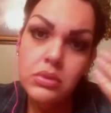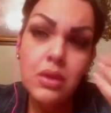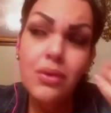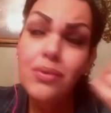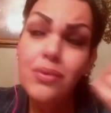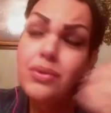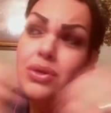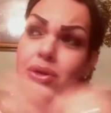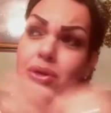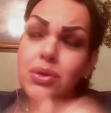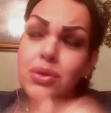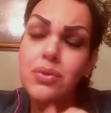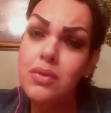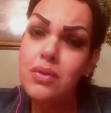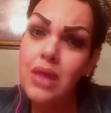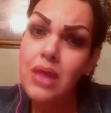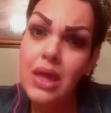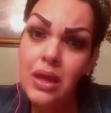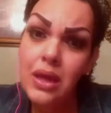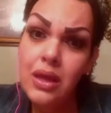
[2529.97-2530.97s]
Don't do
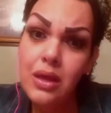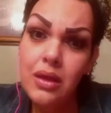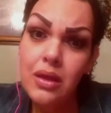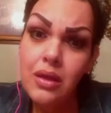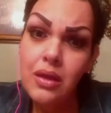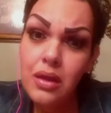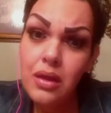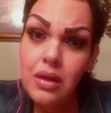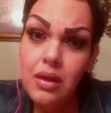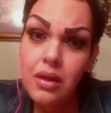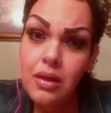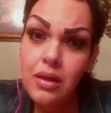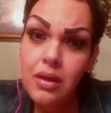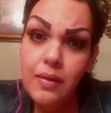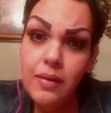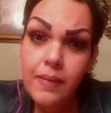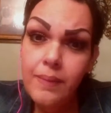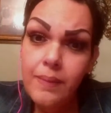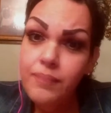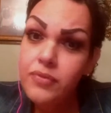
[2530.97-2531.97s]
that.
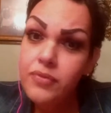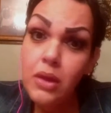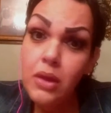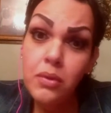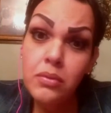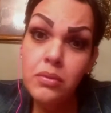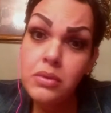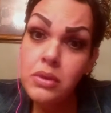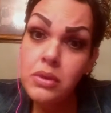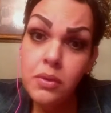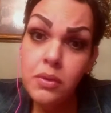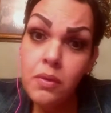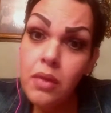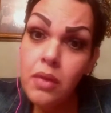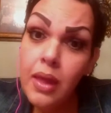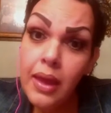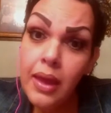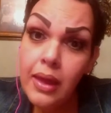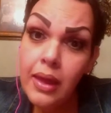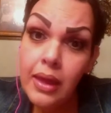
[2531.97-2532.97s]
Don't do
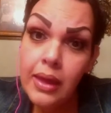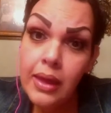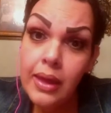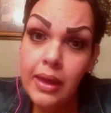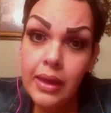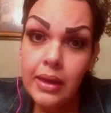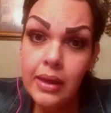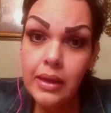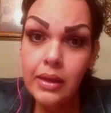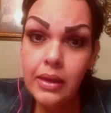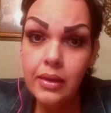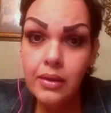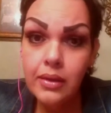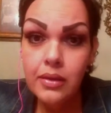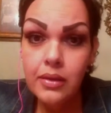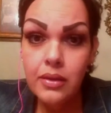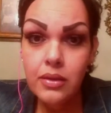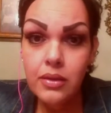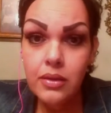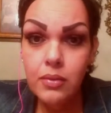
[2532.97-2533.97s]
that.
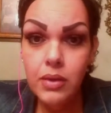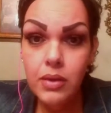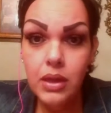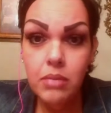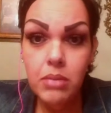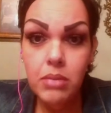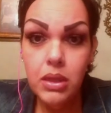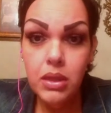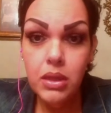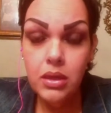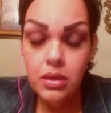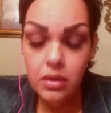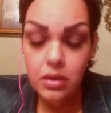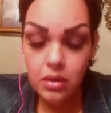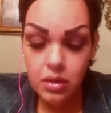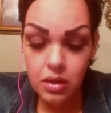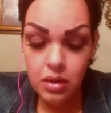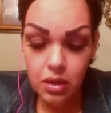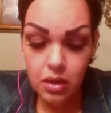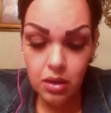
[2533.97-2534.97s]
You know what I mean?
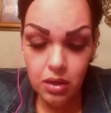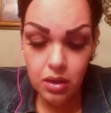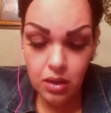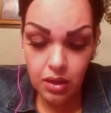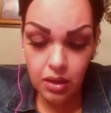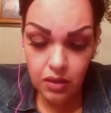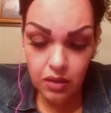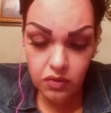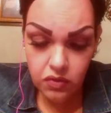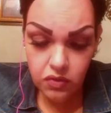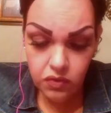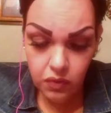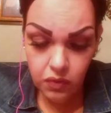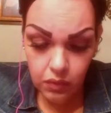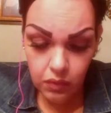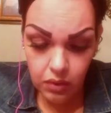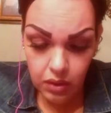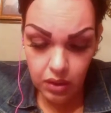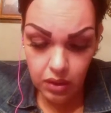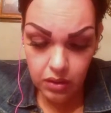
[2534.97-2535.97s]
It's
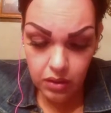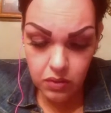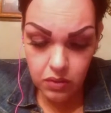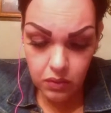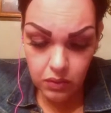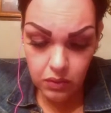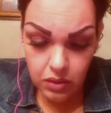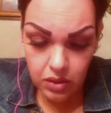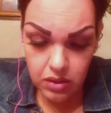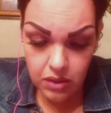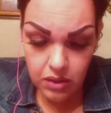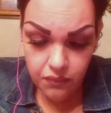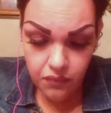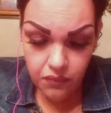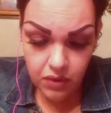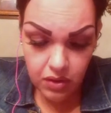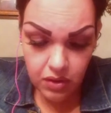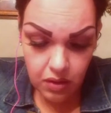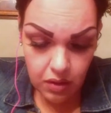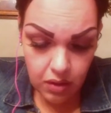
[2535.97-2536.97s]
totally
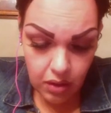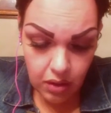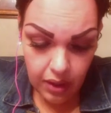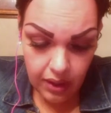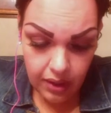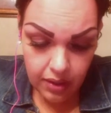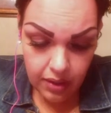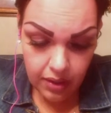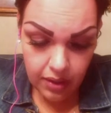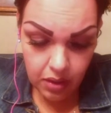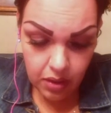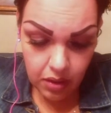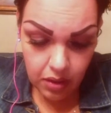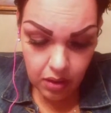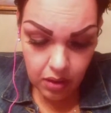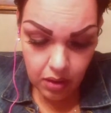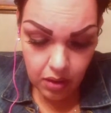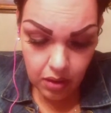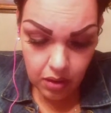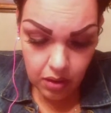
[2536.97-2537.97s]
different. You're like,
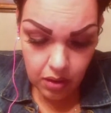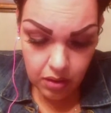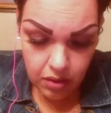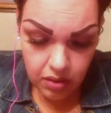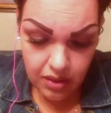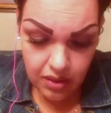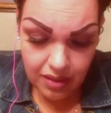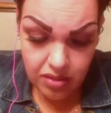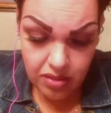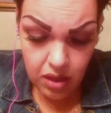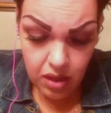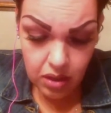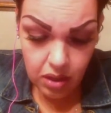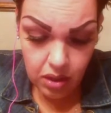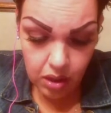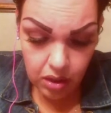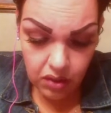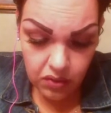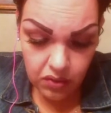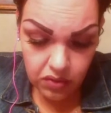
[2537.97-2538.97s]
that's not
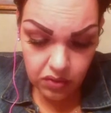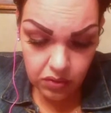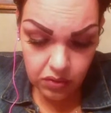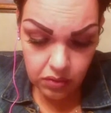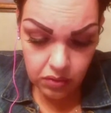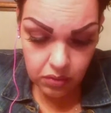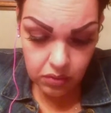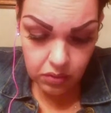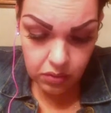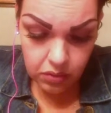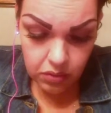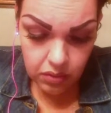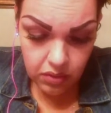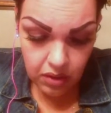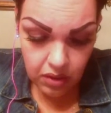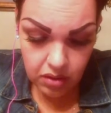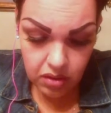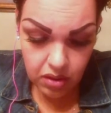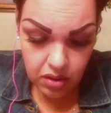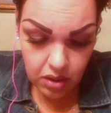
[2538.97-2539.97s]
nice.
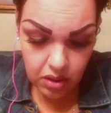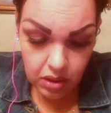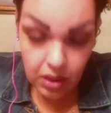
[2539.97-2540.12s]
That's not